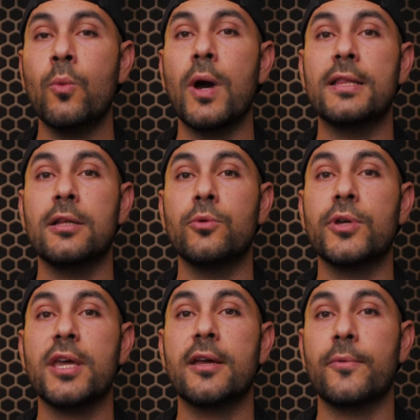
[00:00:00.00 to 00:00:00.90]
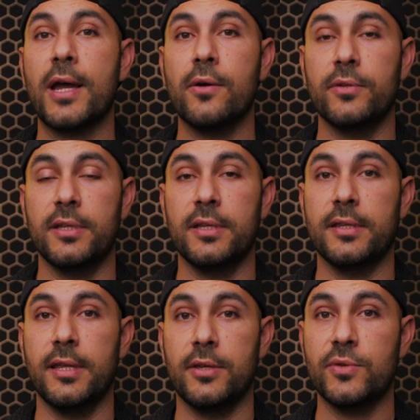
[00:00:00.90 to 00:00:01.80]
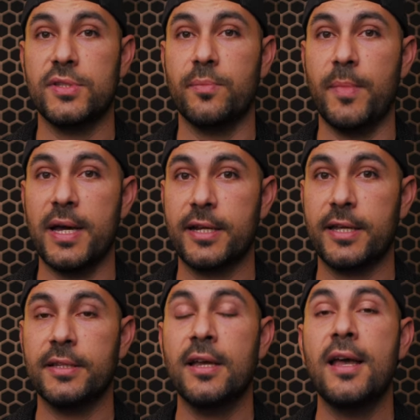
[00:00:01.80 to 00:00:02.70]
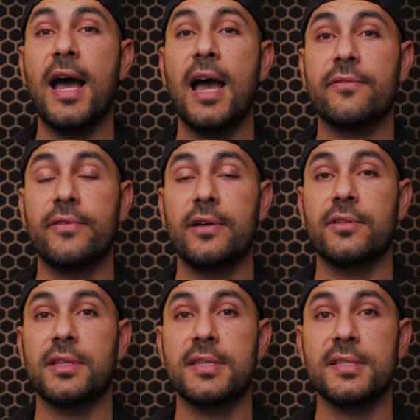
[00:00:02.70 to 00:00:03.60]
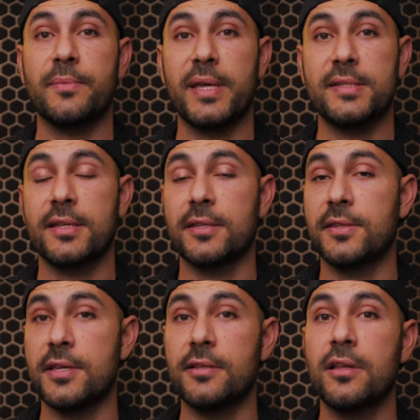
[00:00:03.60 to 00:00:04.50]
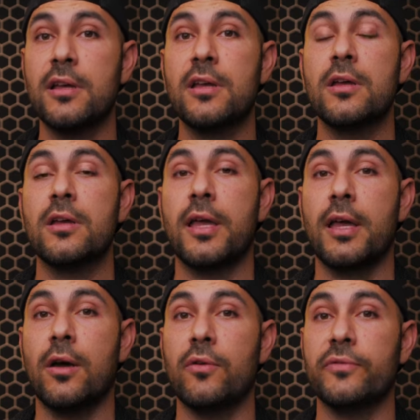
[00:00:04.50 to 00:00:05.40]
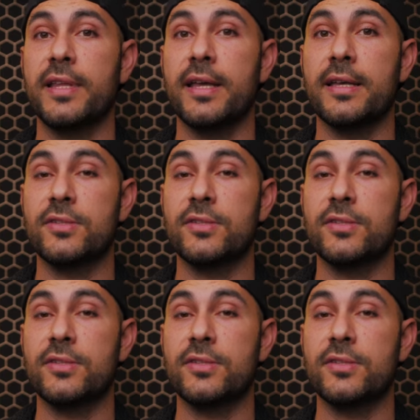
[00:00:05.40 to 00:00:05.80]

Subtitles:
while looking around in the used market, I found this amazing deal of the